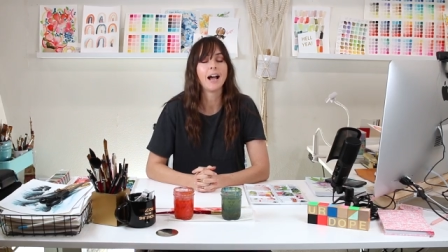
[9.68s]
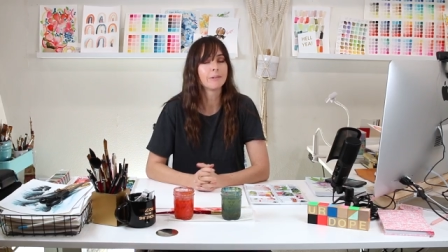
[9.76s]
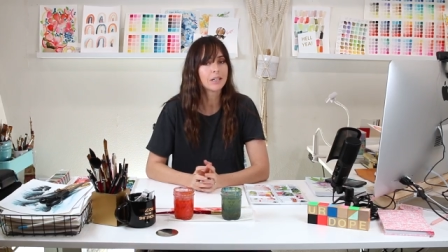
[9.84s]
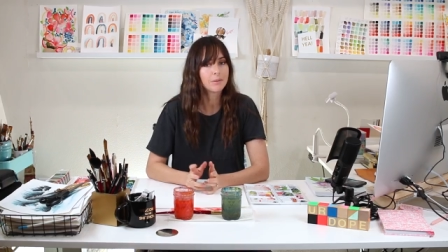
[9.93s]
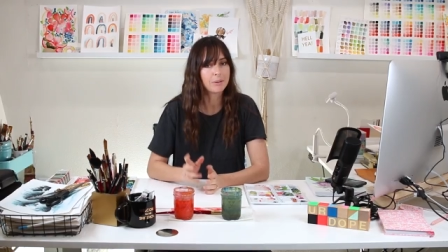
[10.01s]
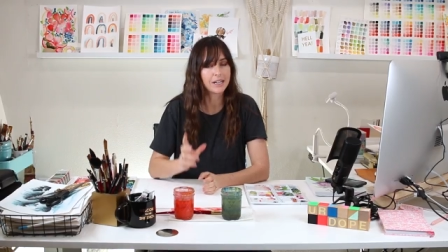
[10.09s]
I'm
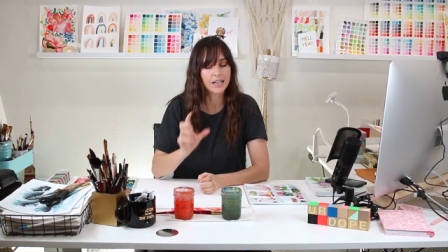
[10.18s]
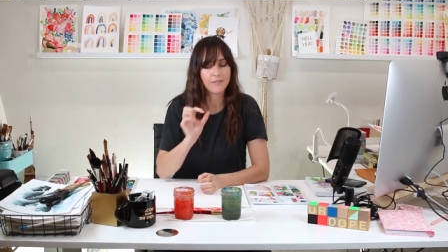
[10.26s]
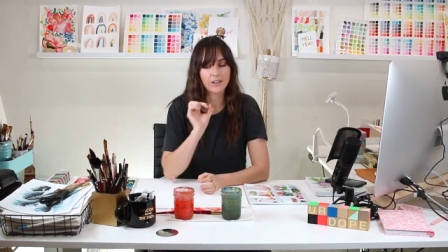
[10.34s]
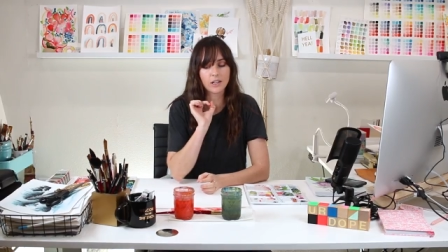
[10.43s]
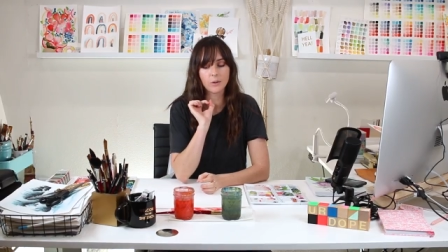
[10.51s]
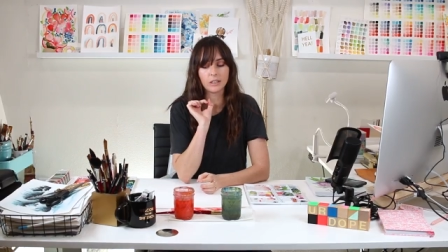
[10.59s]
gonna be
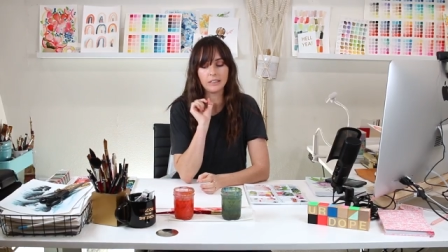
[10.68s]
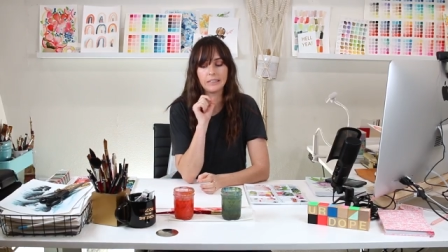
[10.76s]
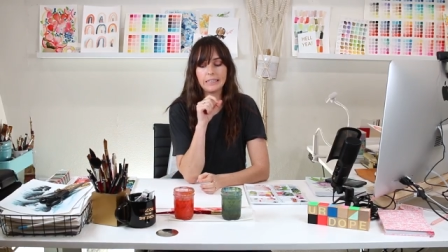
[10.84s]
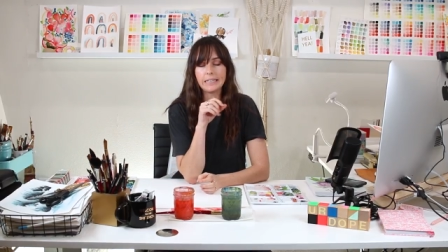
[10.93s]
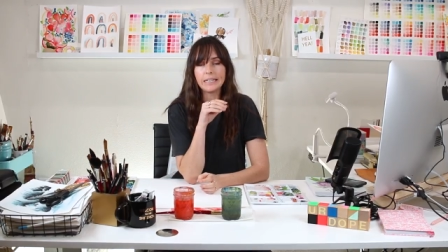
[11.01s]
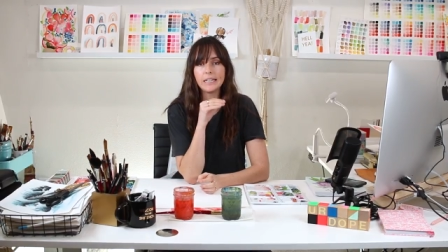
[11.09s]
giving you a
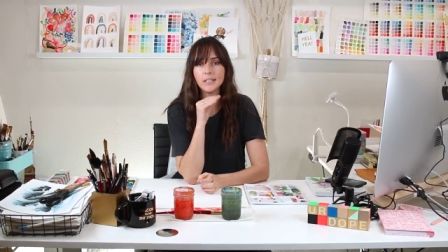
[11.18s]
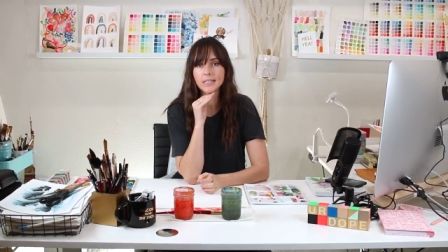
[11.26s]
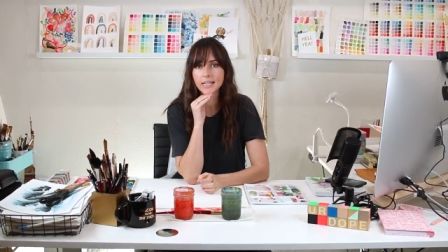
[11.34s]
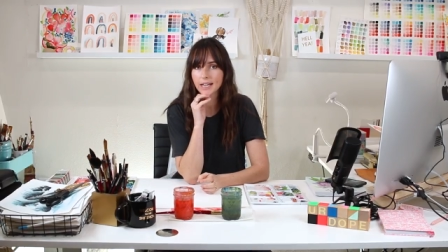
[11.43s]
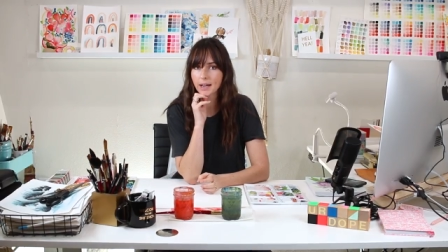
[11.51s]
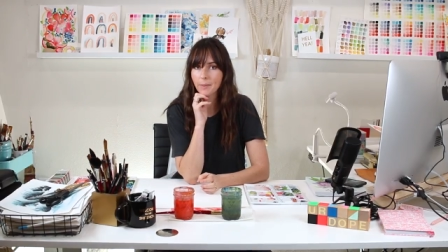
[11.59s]
little
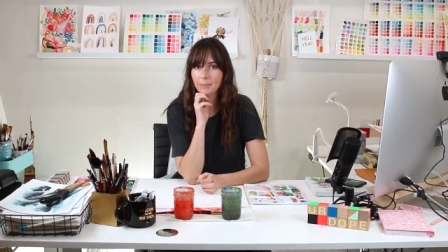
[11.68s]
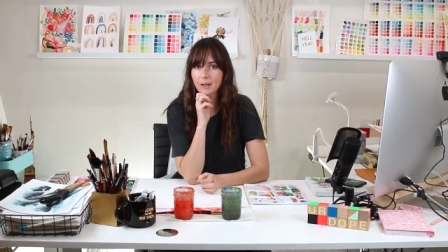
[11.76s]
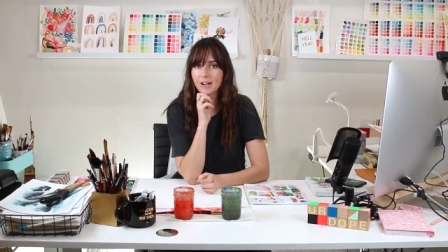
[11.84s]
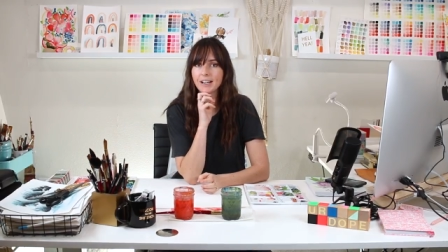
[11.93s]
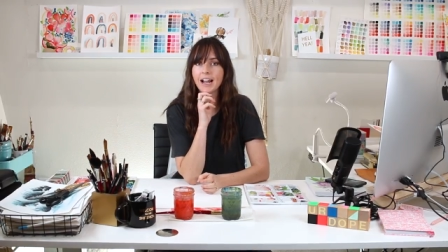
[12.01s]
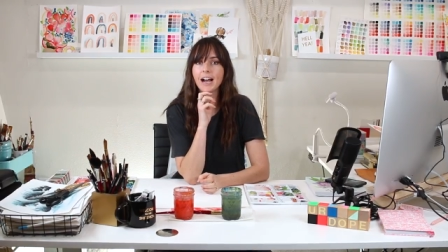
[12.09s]
tip
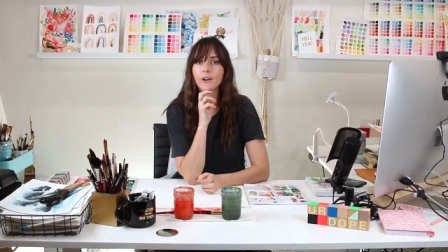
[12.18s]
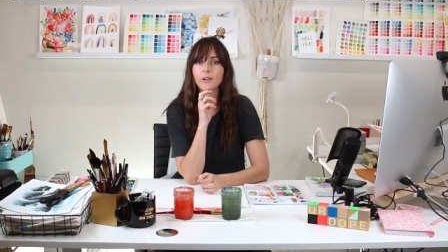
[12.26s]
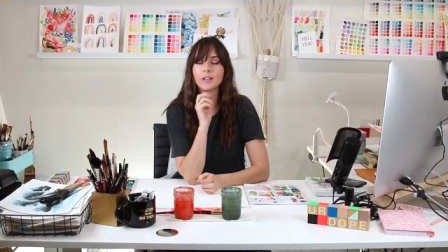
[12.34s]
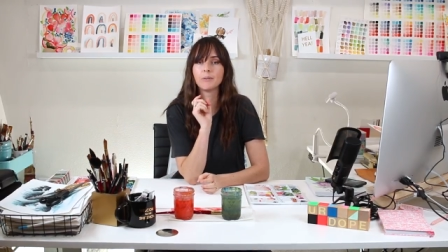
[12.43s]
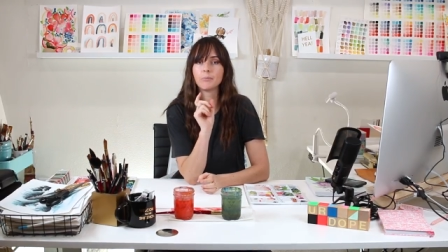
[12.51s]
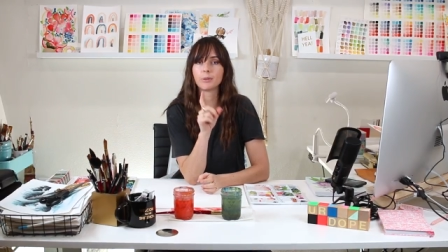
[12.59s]
on how
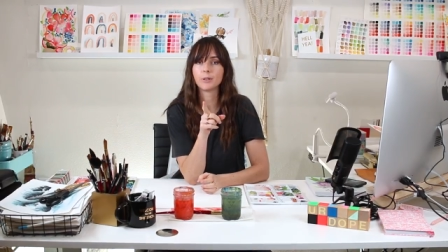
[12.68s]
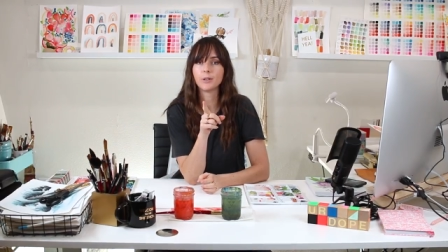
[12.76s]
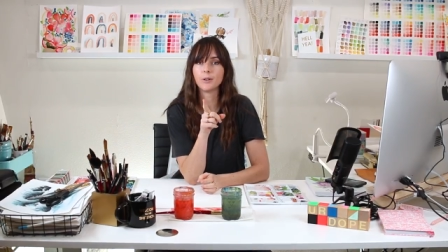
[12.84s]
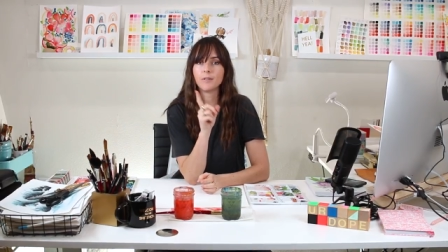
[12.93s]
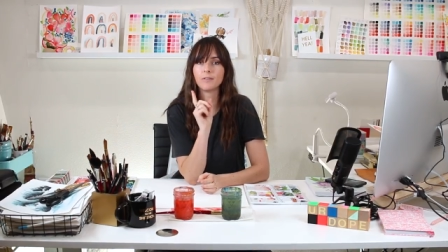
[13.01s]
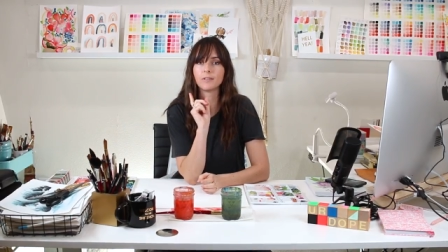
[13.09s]
to
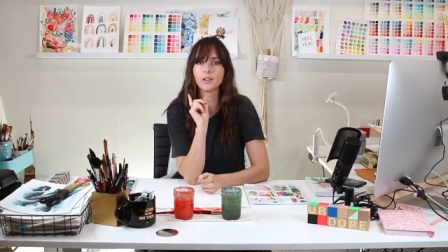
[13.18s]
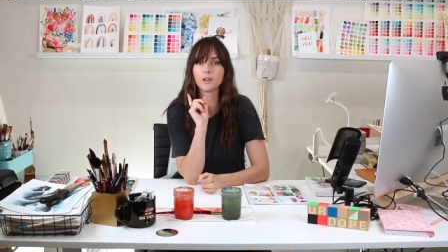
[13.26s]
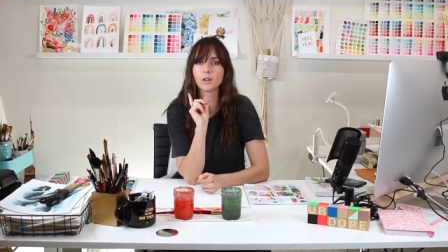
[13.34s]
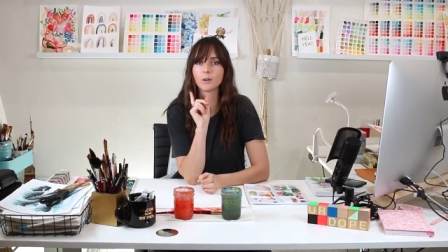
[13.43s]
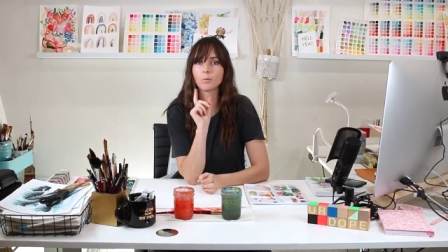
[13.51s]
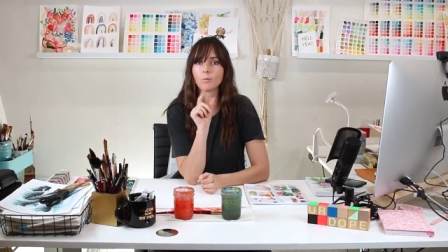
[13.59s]
improve
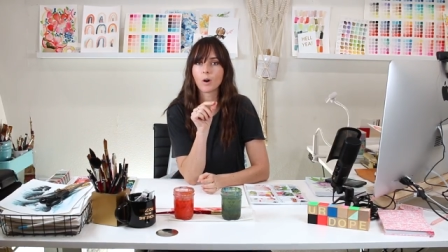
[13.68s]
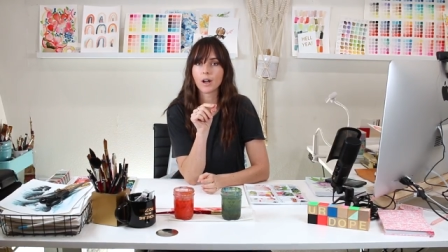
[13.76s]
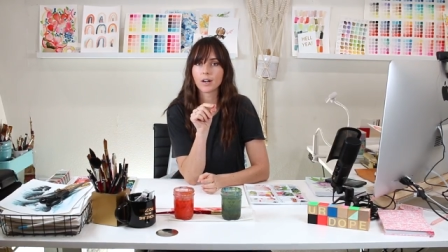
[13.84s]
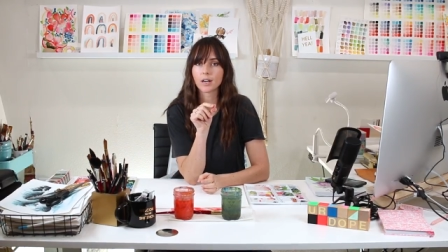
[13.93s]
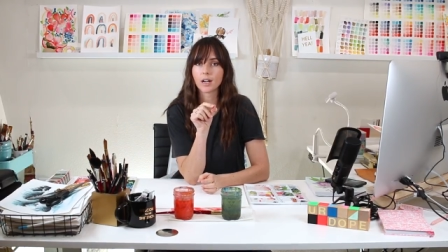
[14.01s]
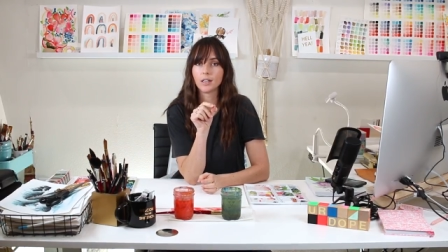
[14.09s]
your
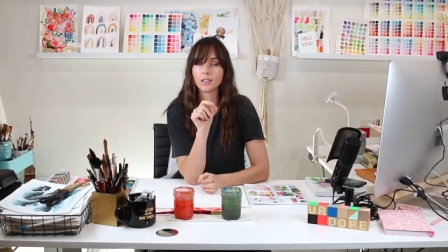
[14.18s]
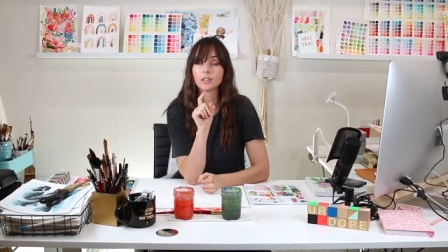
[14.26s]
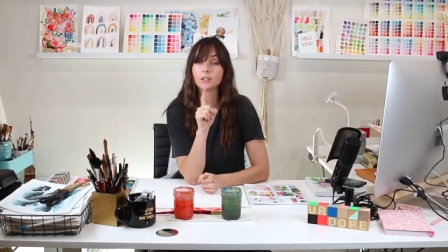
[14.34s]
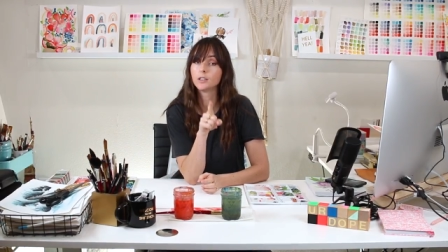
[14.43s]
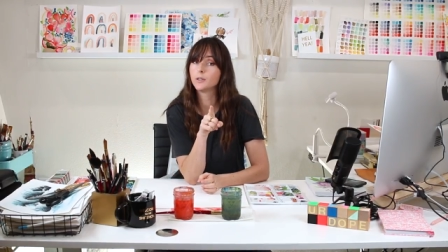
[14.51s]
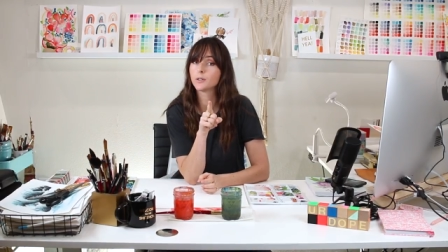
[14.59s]
watercolor,
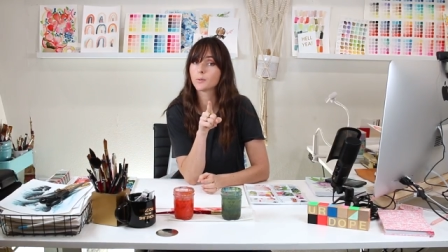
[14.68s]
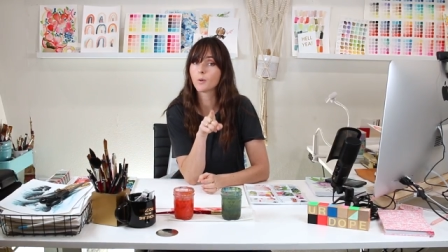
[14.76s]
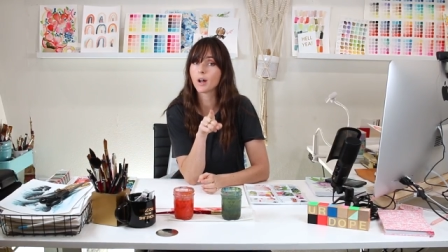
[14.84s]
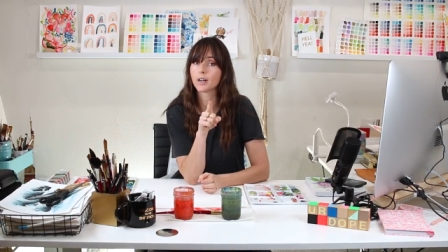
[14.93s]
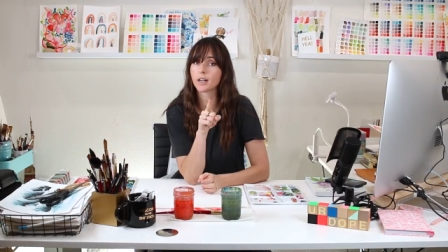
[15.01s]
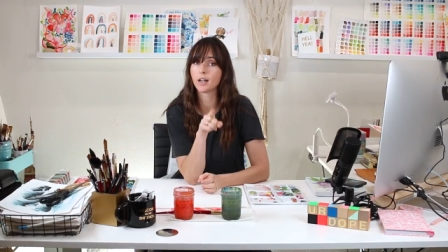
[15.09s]
loose
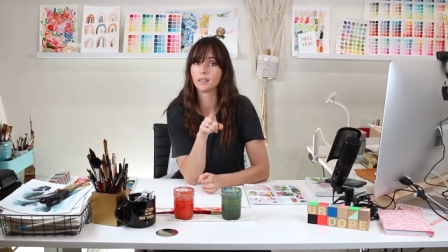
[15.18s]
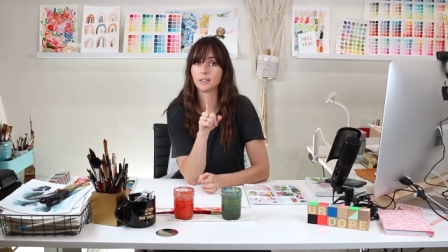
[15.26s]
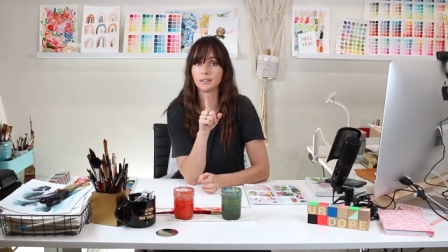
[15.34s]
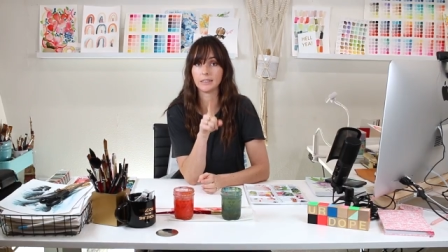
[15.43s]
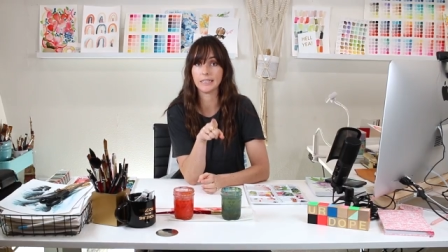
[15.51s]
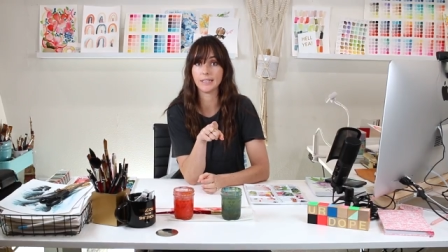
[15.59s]

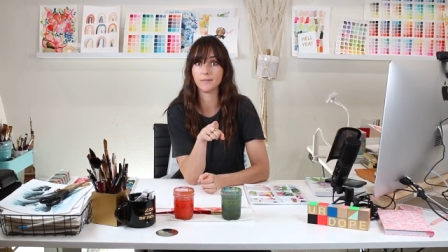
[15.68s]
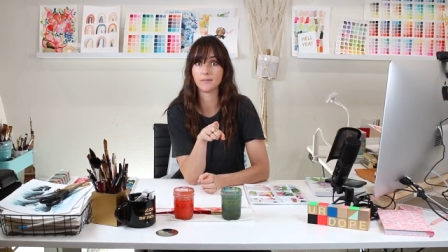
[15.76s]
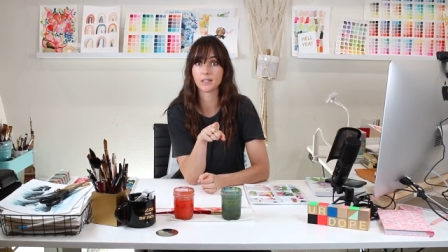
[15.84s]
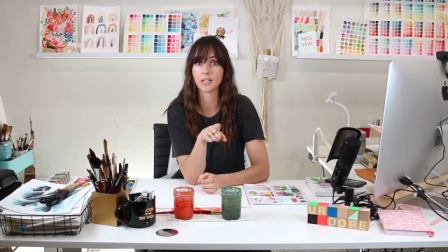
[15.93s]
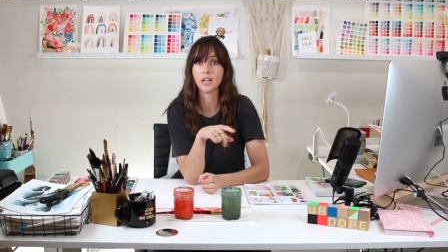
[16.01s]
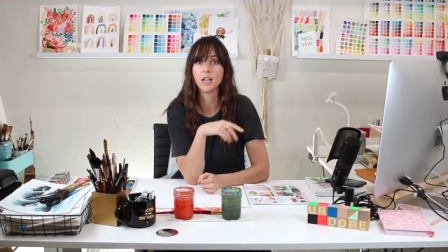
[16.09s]
watercolor
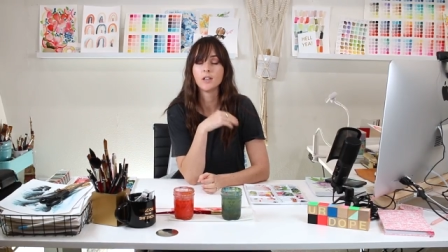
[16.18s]
leaves.